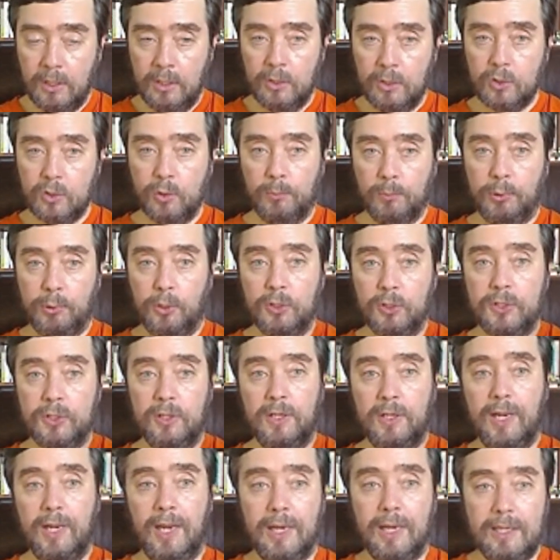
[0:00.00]
So
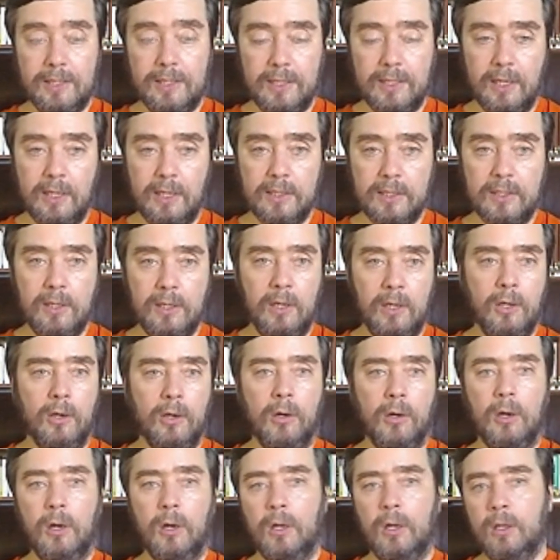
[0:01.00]
person A says,
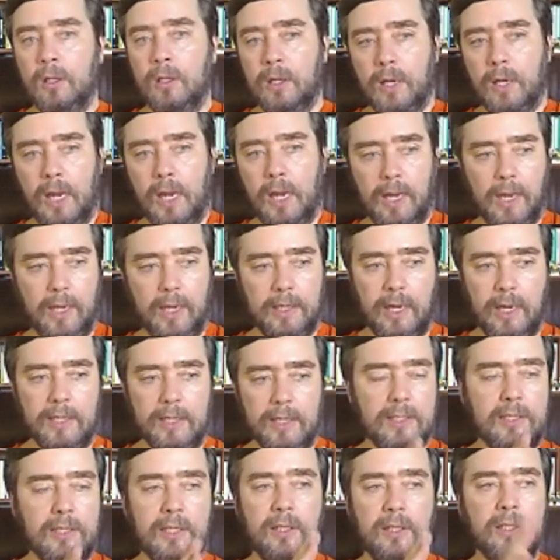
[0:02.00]
"Oh, I
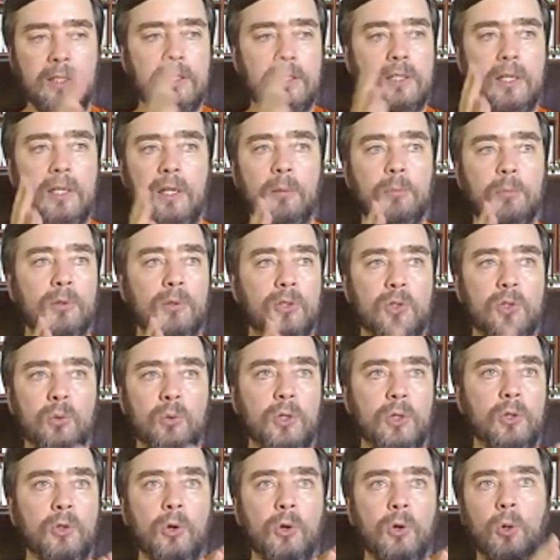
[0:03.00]
see this thing
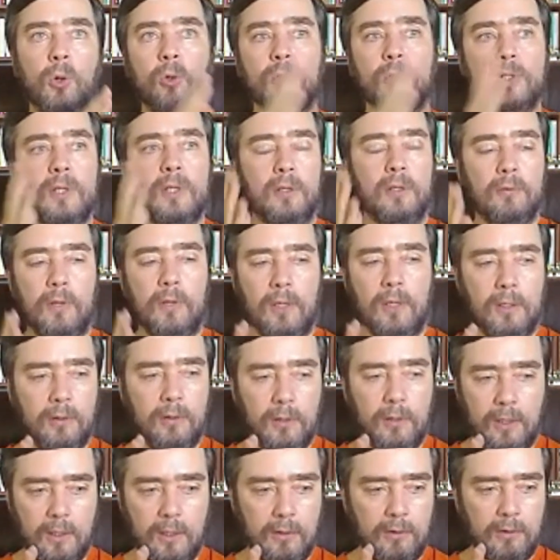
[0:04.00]
pursuing goals in
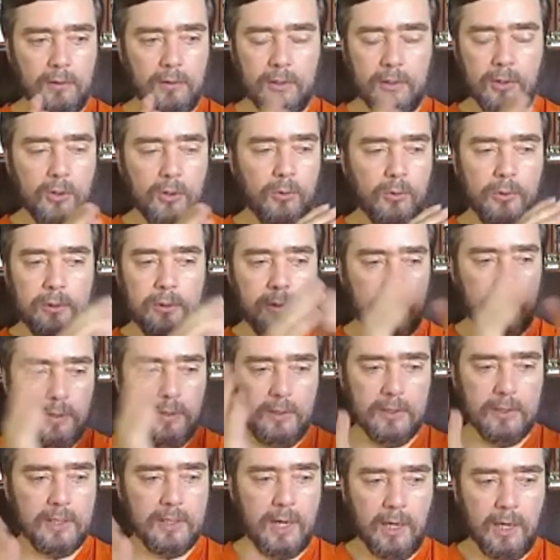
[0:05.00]

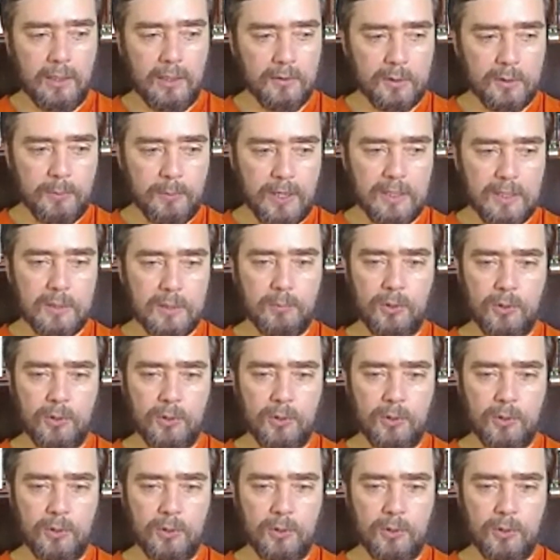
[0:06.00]
this kind of space."